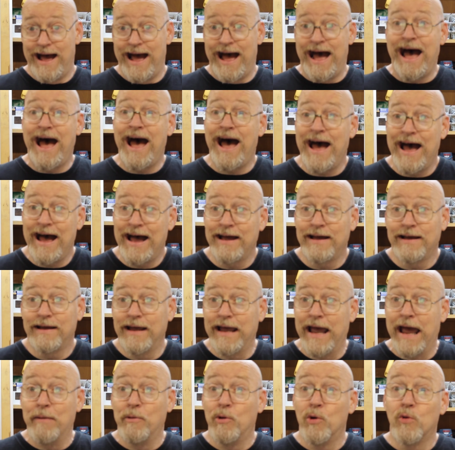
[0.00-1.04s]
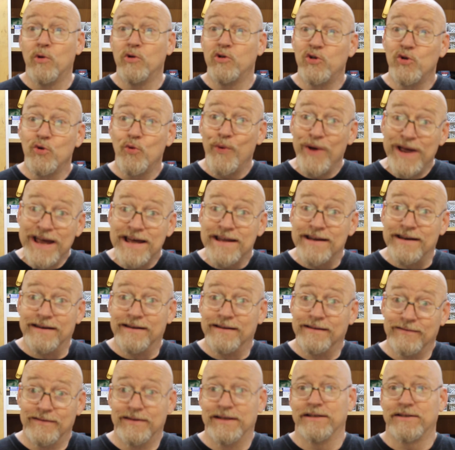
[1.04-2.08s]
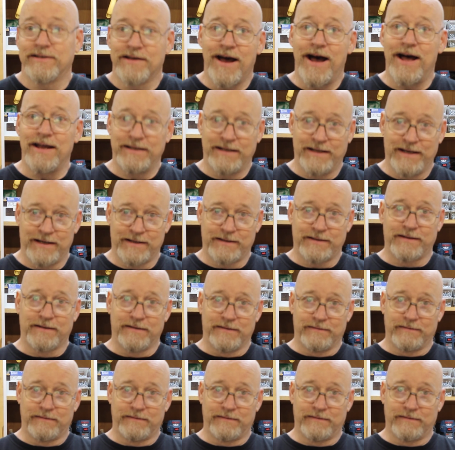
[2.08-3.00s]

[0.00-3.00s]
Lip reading: I am going to win this contest.